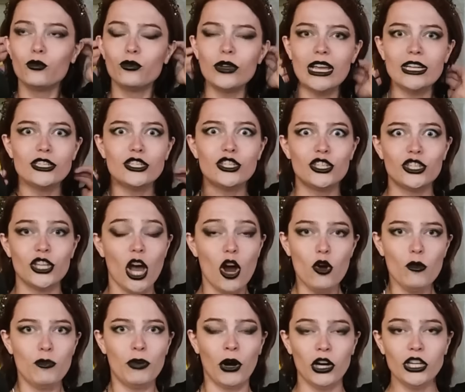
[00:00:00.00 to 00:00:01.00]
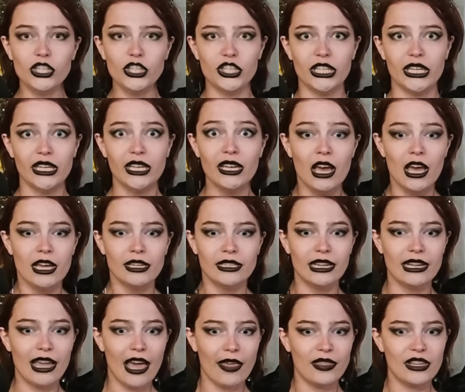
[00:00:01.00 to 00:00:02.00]
is so pushy to
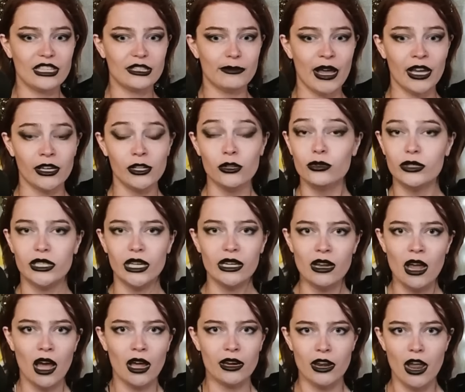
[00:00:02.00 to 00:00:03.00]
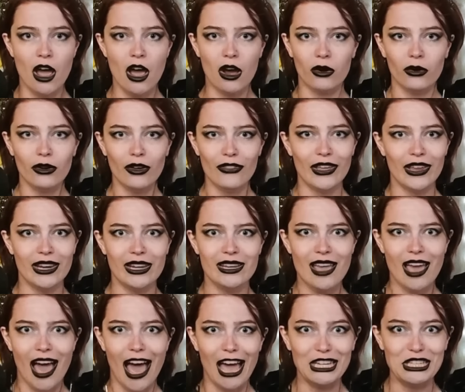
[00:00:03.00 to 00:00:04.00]
get this man who did not know that he
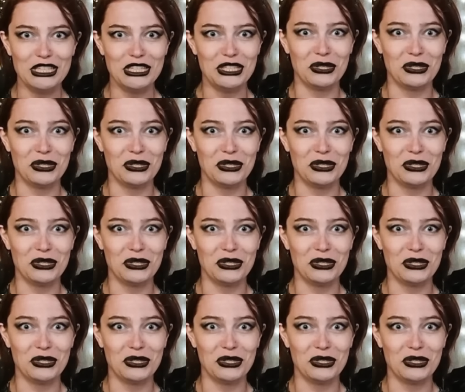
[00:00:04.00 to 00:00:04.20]
had